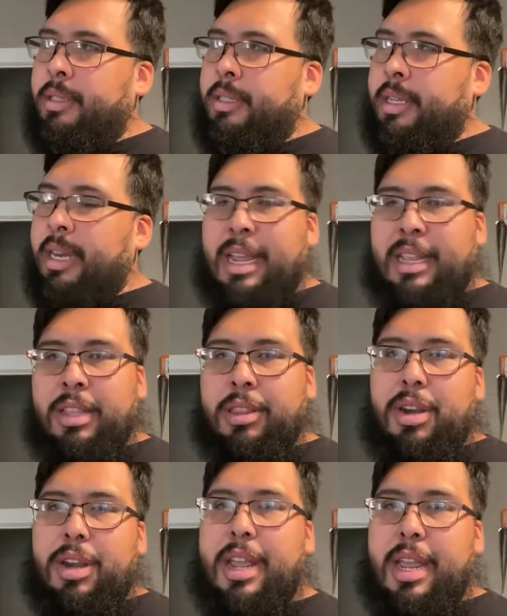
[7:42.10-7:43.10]
Like the
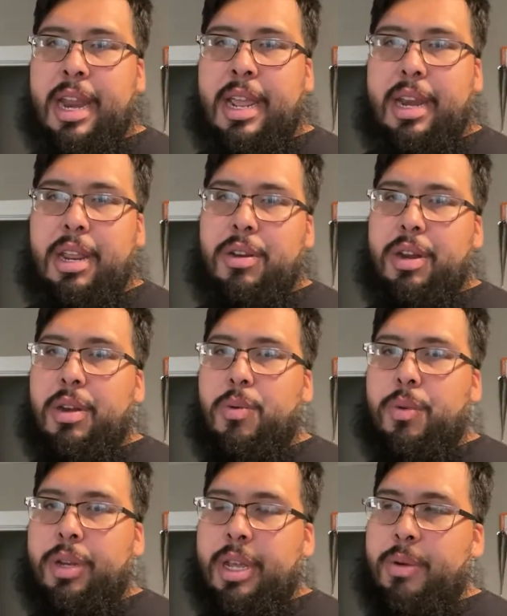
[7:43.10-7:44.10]
3880, you need
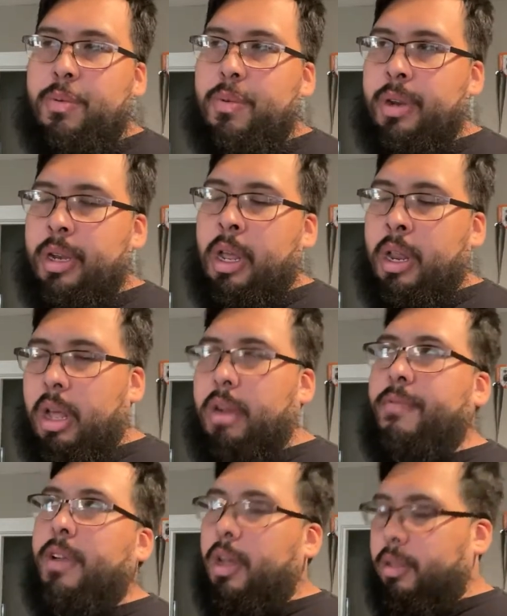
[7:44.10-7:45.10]
to get a lot
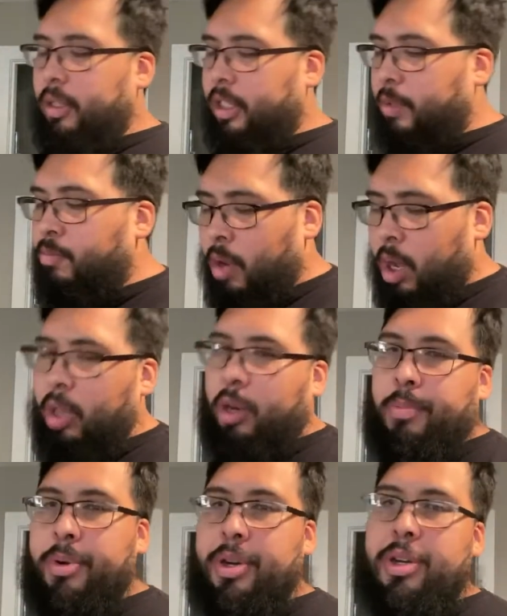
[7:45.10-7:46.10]
of the smaller
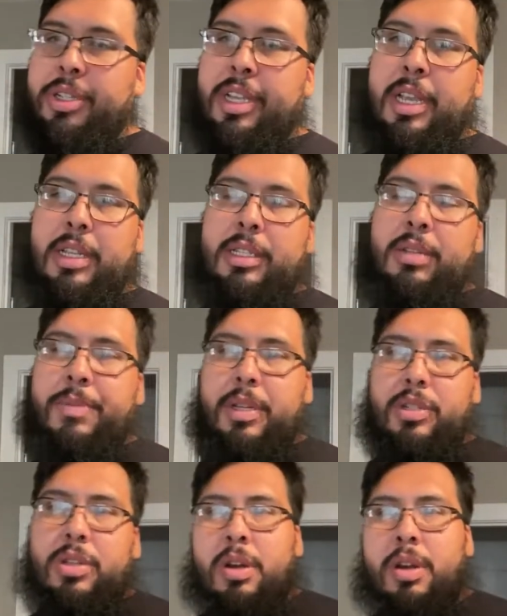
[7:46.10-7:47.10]
printers. I guess let me
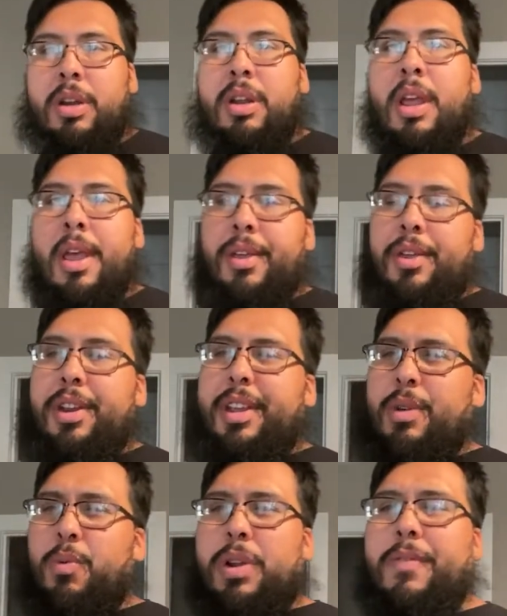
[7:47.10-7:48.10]
get started. You need to
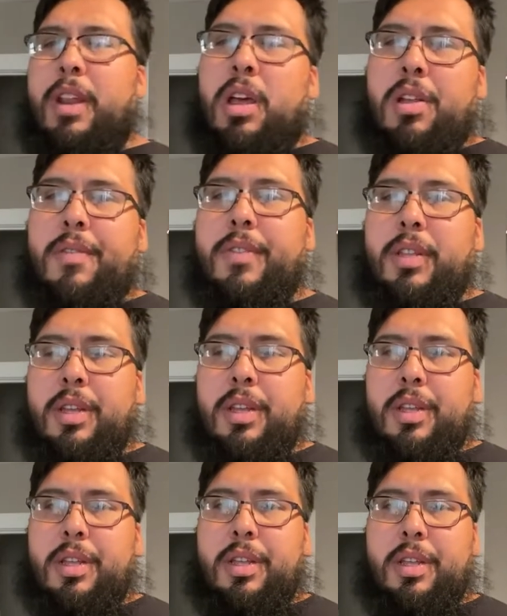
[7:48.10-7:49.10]
get rid of a lot of
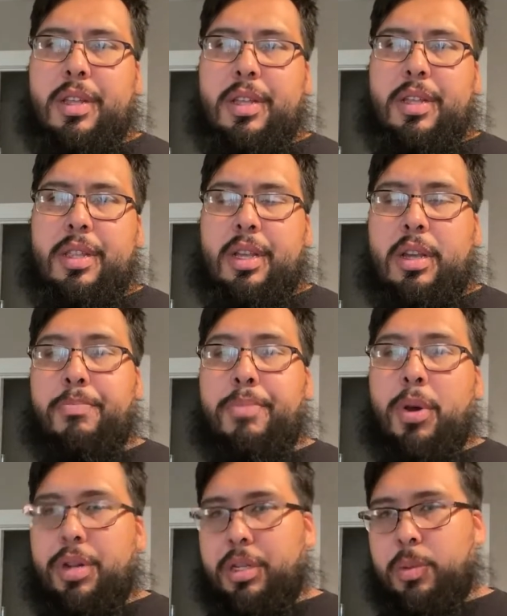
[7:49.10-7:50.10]
the
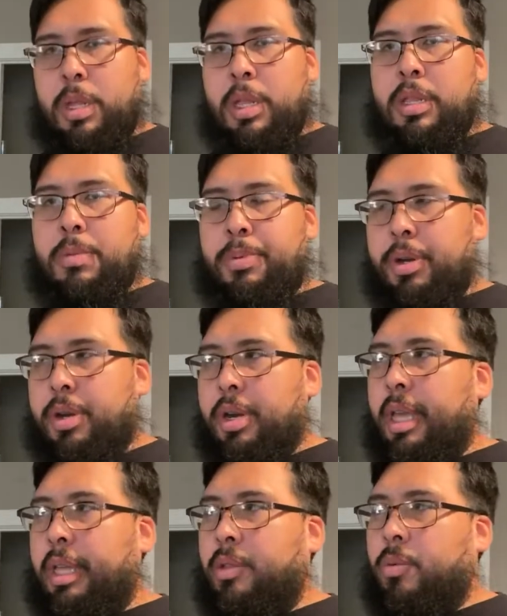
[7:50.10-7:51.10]
components within the printer,
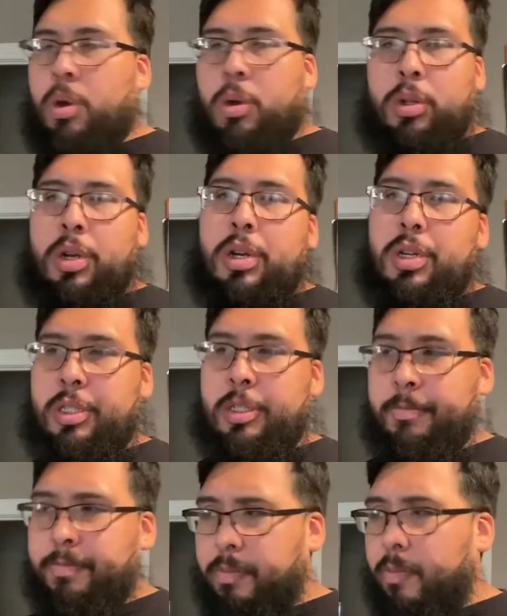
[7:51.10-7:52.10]
like the rollers
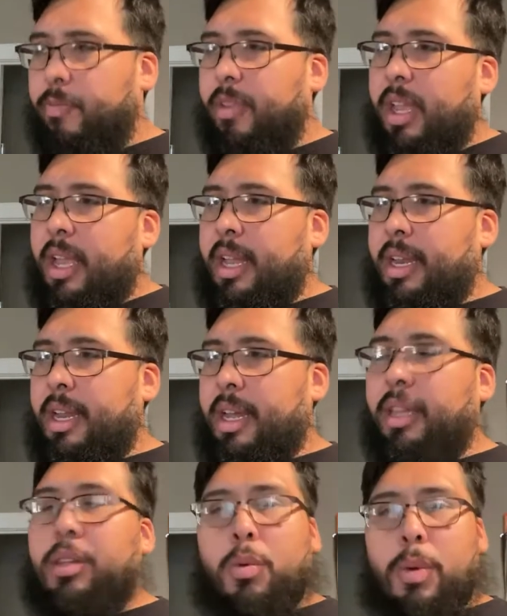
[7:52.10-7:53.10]
and
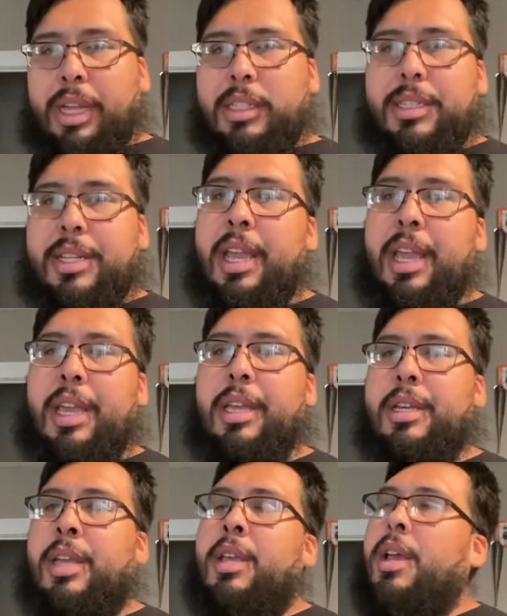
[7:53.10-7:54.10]
the waste
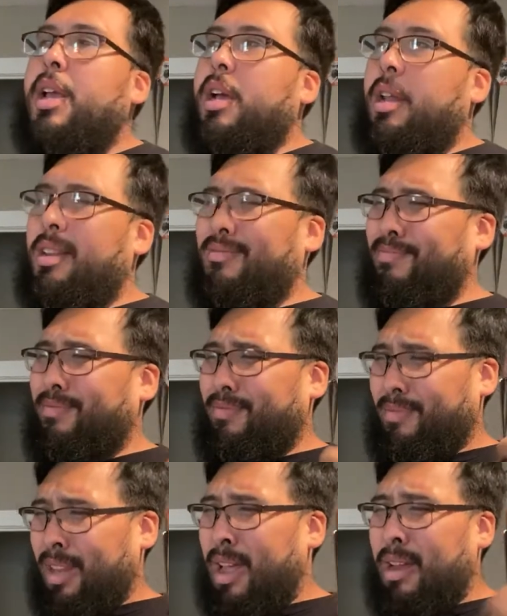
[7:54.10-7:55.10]
tank, a
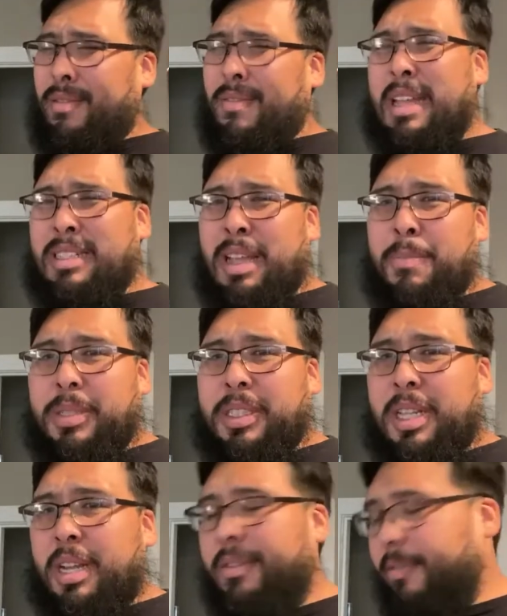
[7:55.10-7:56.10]
lot of that type of
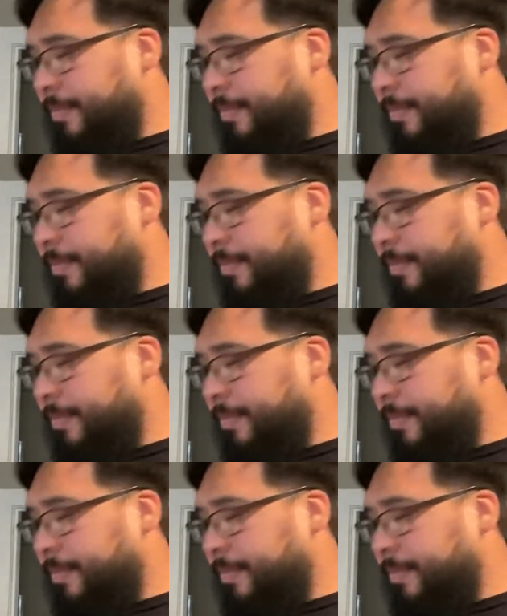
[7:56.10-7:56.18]
stuff.